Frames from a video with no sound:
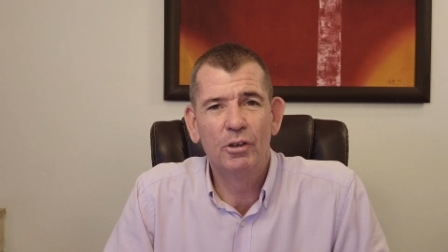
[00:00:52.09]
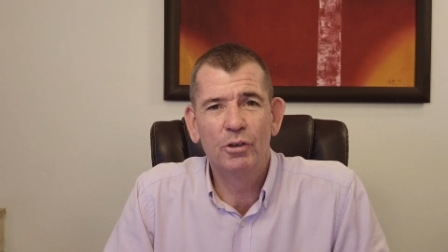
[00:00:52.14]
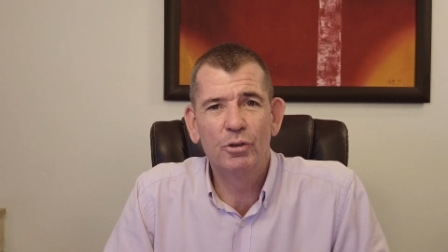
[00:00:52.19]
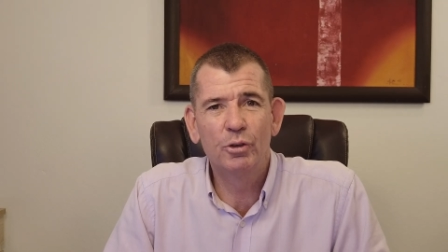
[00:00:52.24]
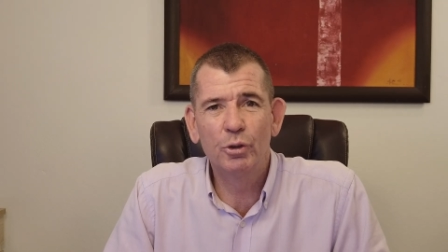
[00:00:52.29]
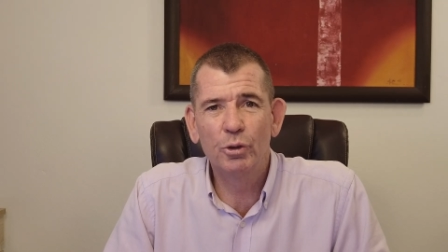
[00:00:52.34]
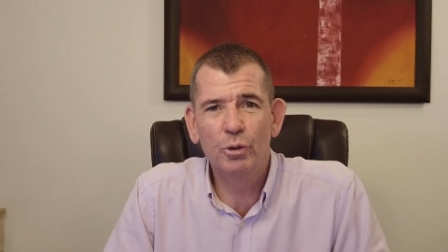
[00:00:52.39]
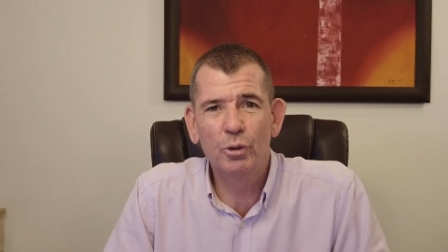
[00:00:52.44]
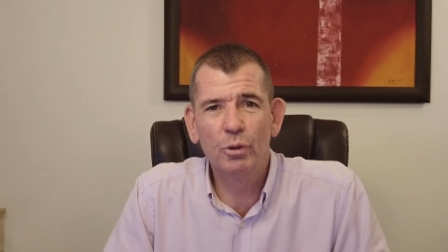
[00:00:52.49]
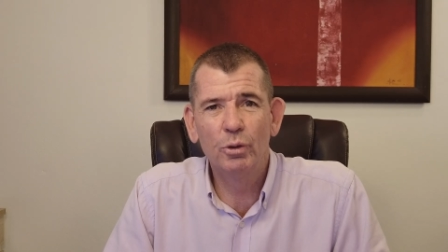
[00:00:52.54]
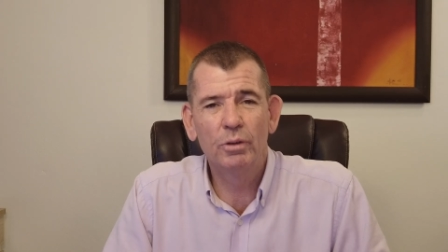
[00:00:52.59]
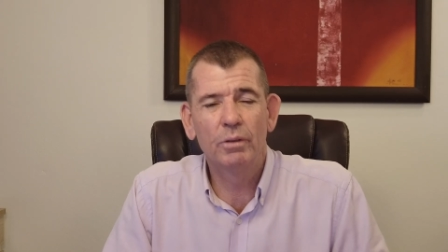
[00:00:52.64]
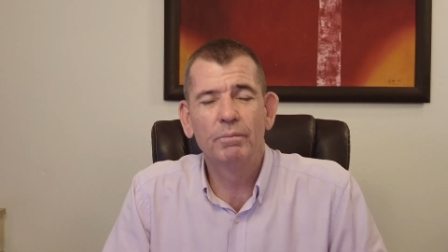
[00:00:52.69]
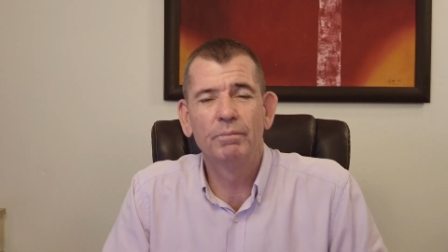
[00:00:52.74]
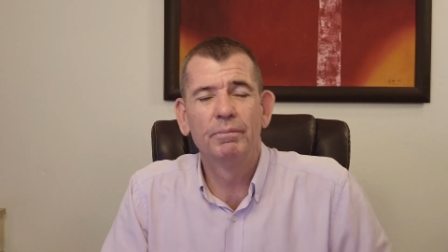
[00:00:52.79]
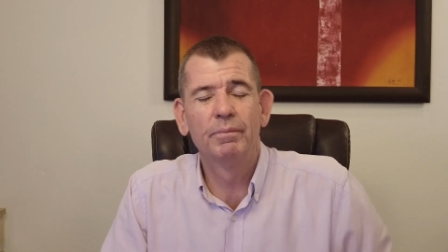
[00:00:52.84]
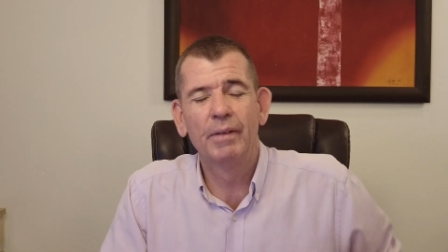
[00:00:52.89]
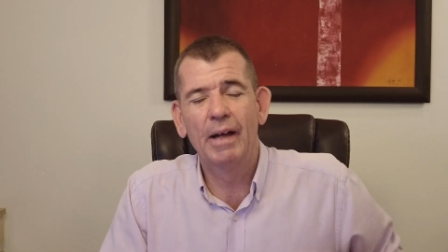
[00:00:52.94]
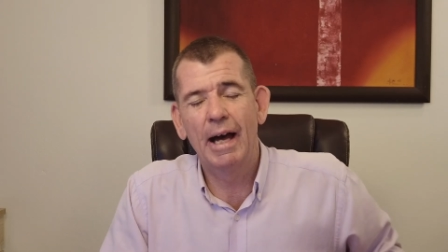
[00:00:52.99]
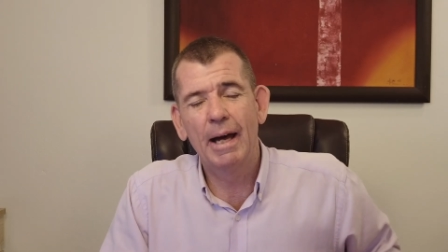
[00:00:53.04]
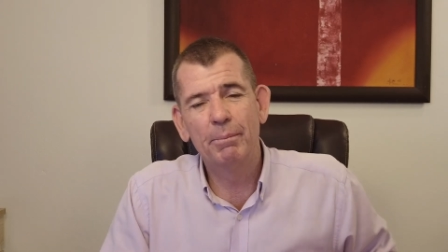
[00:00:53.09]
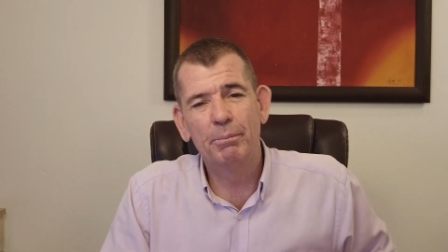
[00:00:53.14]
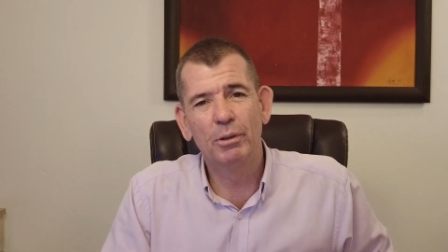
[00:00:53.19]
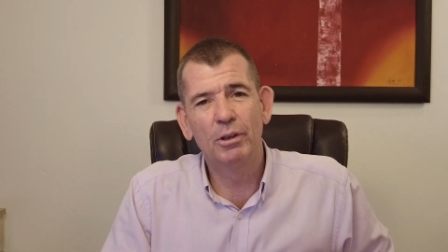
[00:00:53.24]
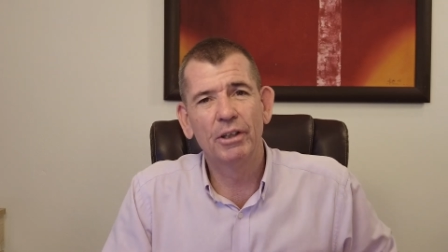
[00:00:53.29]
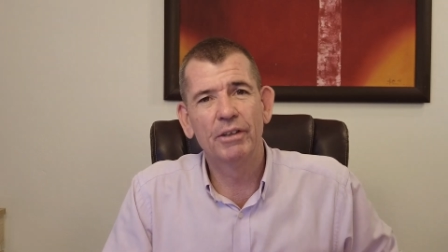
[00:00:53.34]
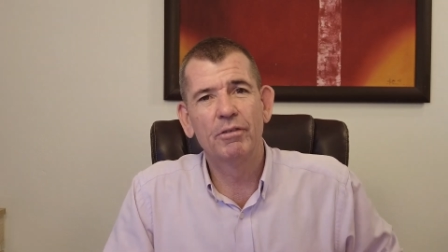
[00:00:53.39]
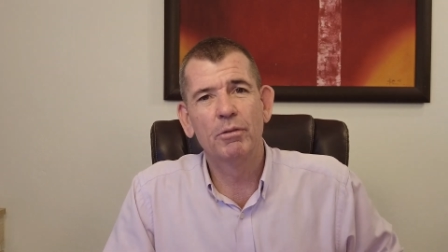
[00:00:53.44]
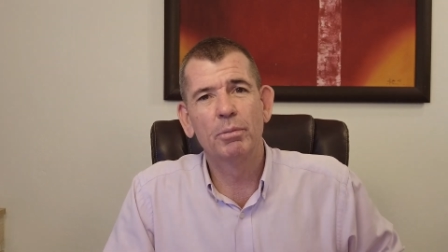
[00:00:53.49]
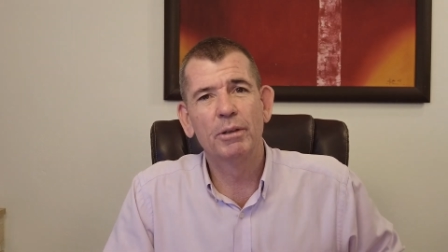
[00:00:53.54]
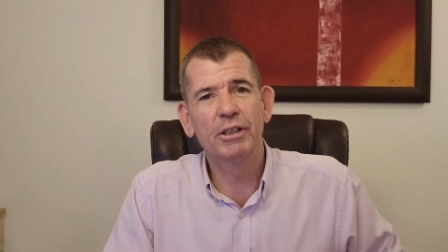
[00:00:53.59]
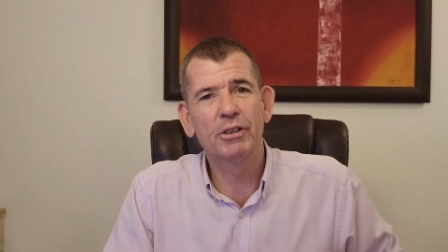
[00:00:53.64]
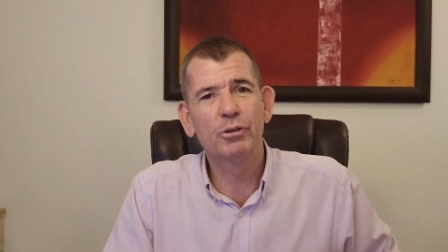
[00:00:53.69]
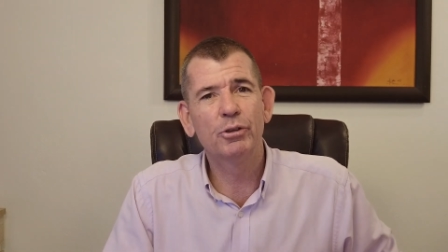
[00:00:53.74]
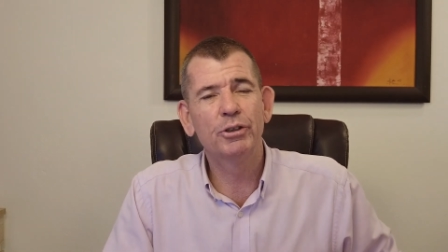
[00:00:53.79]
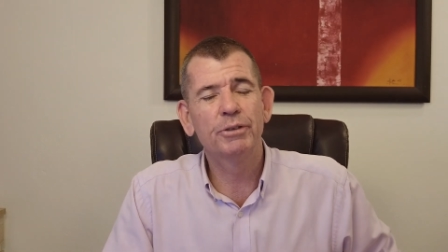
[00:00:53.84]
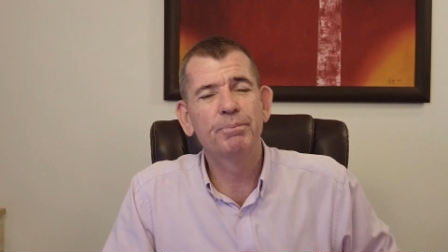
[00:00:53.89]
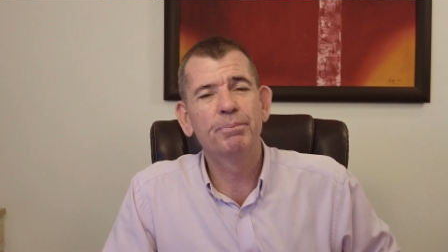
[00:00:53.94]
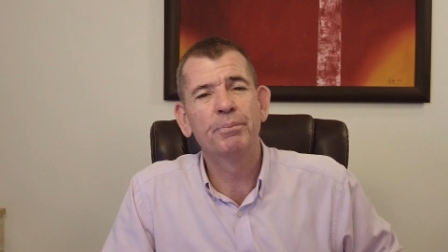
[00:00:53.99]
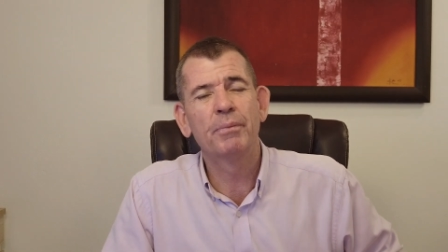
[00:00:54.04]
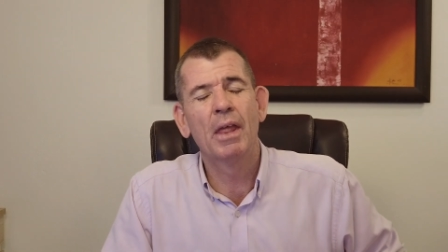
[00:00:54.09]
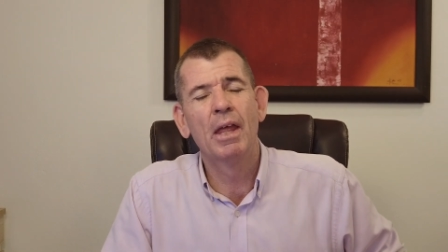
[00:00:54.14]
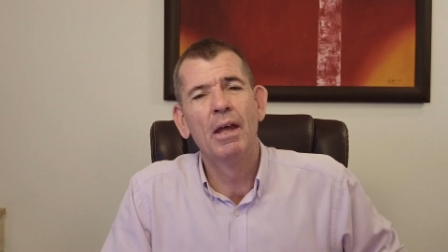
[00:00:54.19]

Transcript: Google, unbelievably good.